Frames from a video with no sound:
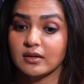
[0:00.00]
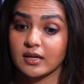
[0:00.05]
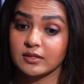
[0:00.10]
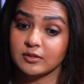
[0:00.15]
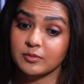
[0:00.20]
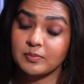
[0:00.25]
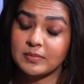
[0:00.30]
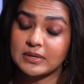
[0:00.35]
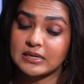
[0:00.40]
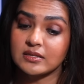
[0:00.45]

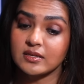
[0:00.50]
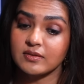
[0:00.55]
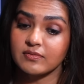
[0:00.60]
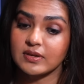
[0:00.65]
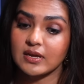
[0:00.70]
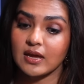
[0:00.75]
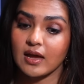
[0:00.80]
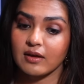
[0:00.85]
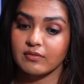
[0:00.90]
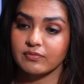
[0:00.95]
Aduk meede
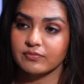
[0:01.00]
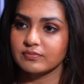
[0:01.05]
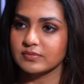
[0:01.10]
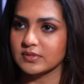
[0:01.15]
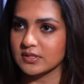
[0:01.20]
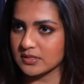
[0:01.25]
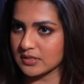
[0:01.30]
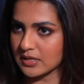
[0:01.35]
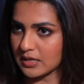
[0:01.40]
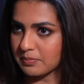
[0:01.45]
we have
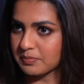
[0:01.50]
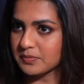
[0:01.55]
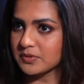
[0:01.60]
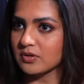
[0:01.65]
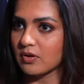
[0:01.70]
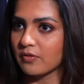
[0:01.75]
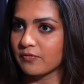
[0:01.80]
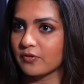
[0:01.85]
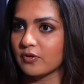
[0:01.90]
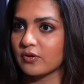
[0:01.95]
the script,
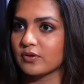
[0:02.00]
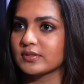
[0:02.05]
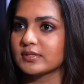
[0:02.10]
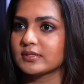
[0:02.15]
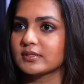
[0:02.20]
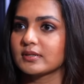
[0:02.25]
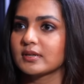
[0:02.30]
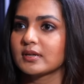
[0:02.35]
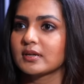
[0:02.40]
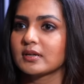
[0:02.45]
of course.